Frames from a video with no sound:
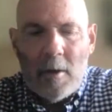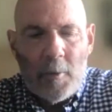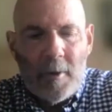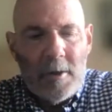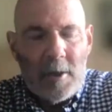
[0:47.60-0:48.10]

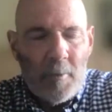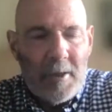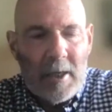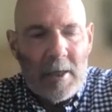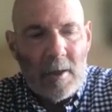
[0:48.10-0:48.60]
experiences are
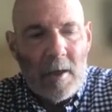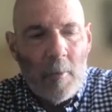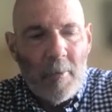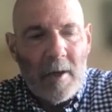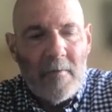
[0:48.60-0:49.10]
potentially
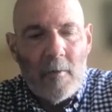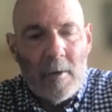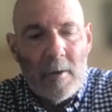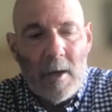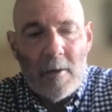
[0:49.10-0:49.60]
helping
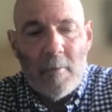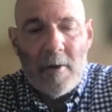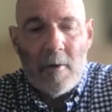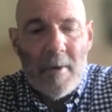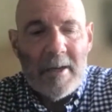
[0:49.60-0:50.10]
everyone, either by
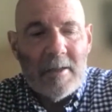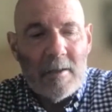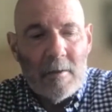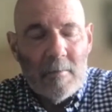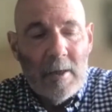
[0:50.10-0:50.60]
reminding
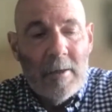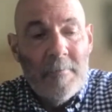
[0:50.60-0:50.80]
them